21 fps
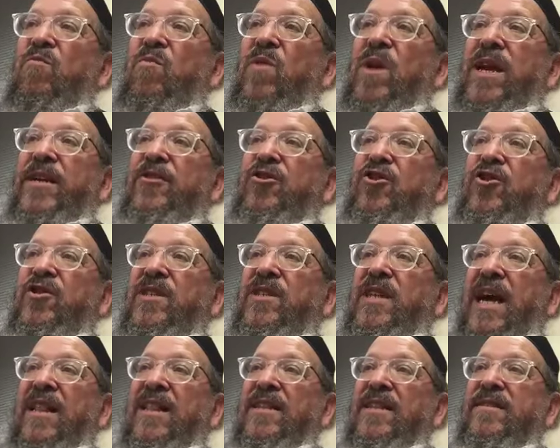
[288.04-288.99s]
resh,
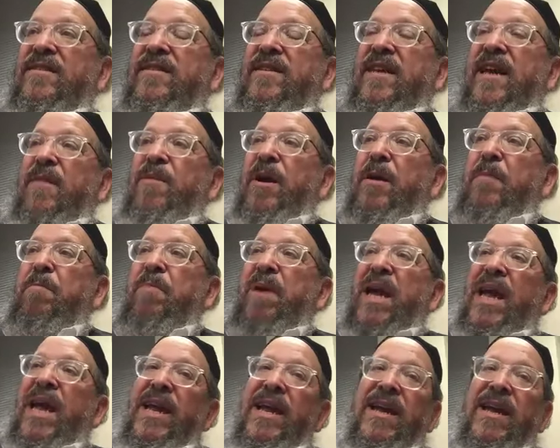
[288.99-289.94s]
dalet, samach.
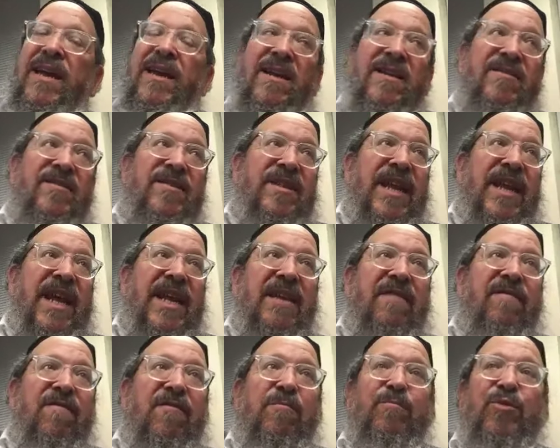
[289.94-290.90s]
Pei,
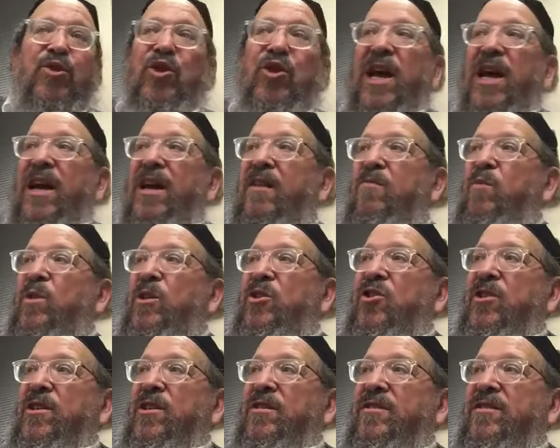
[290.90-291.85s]
standing for pshat,
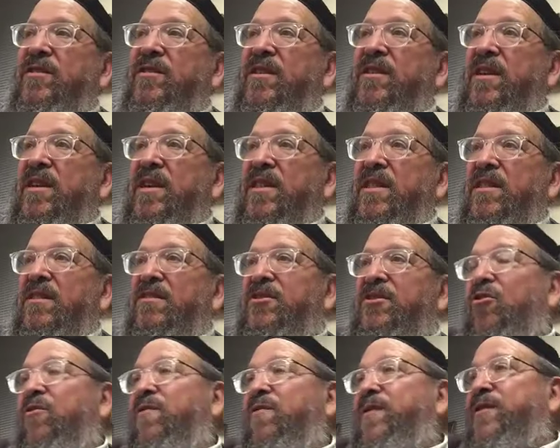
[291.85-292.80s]
which is the
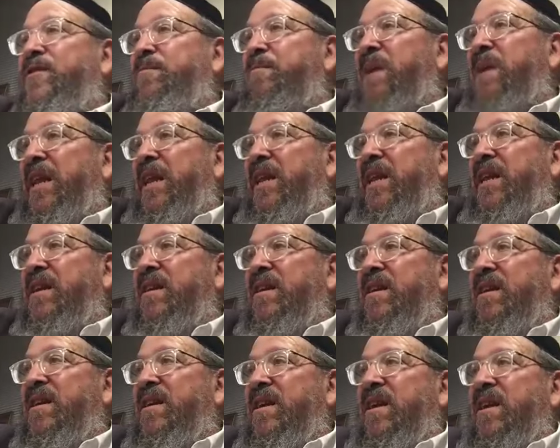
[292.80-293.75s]
surface meaning
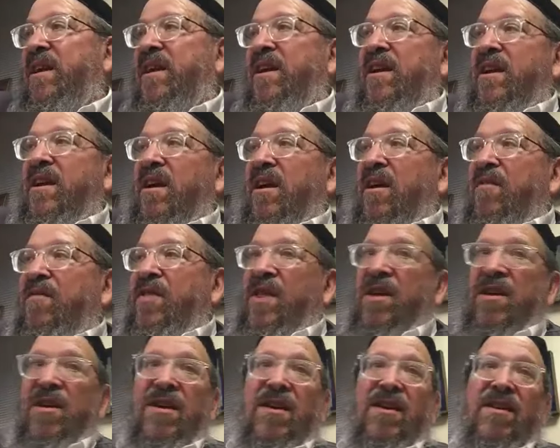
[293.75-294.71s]
of
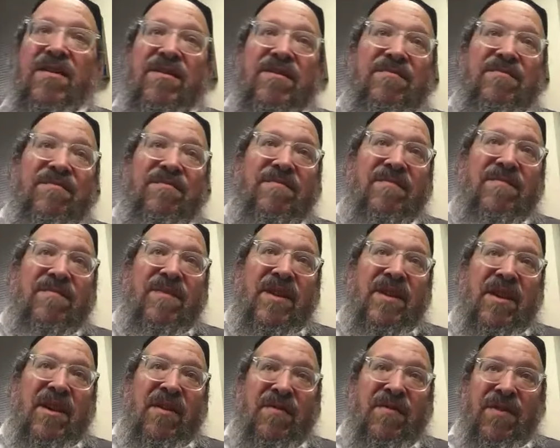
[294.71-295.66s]
the
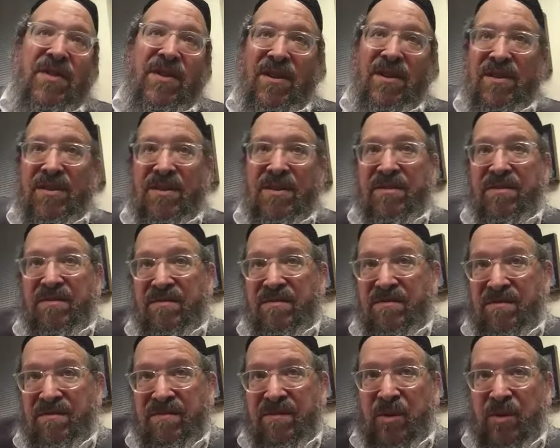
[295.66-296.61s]

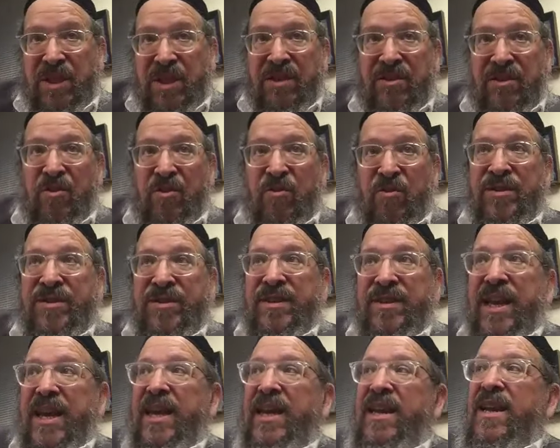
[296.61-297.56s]
what the Torah is
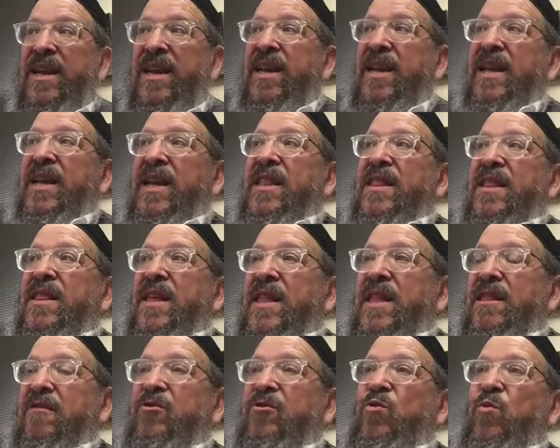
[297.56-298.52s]
saying.
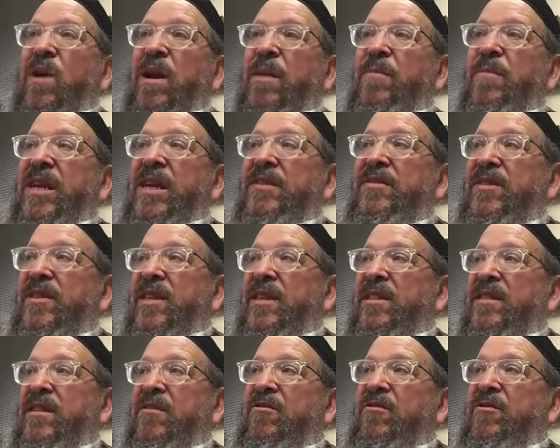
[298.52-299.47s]
Then there's remez,
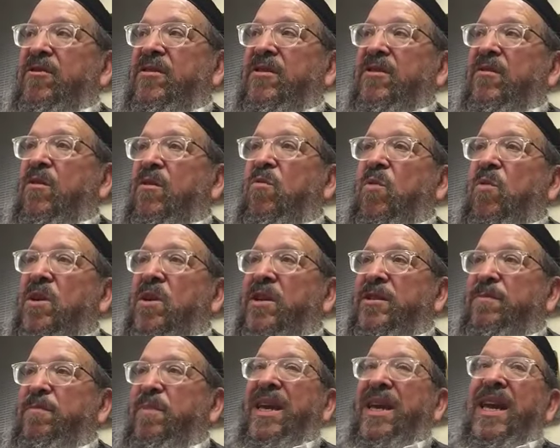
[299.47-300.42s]
then there's what
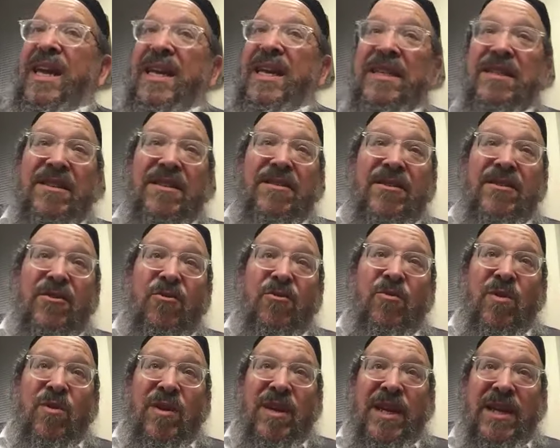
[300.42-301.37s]
is being hinted
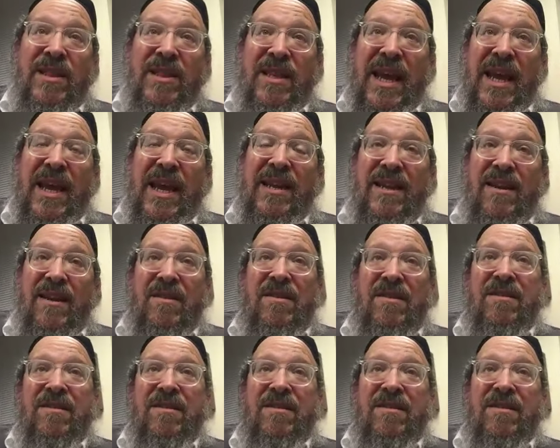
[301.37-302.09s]
to in that,